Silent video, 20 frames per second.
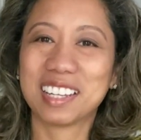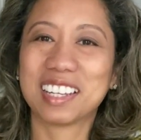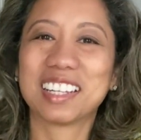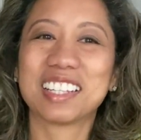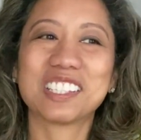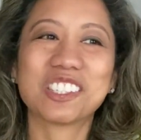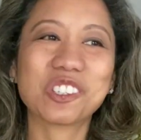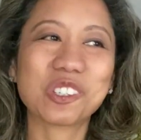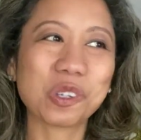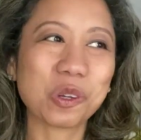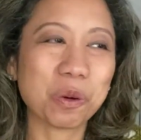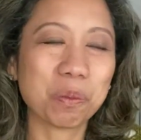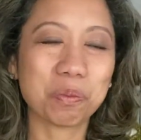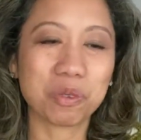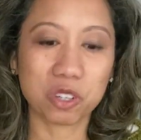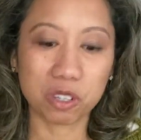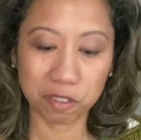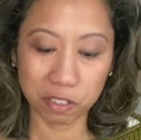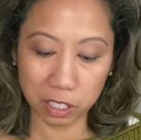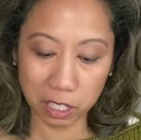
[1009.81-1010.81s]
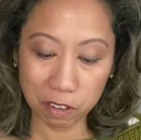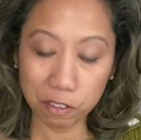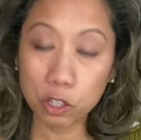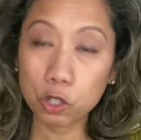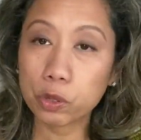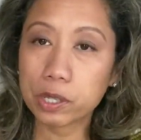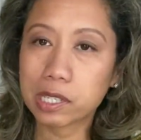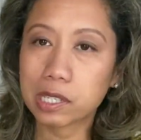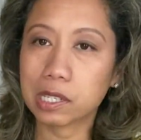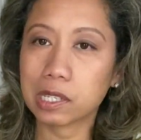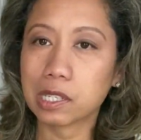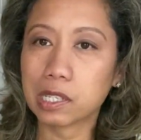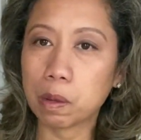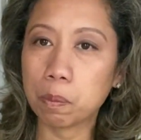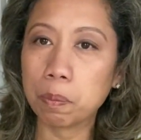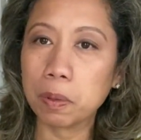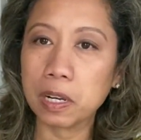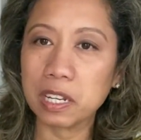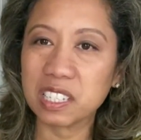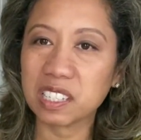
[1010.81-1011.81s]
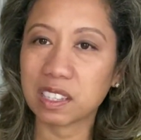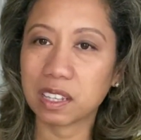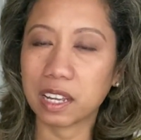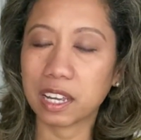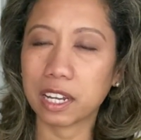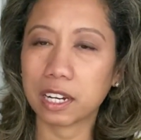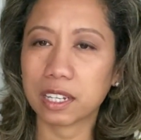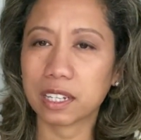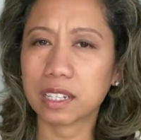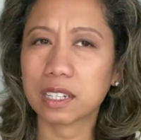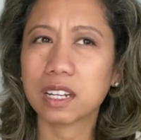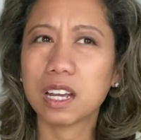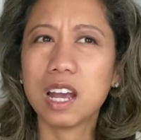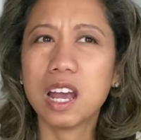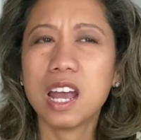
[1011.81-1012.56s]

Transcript: It's so beautiful, even though it's the simplest thing, and it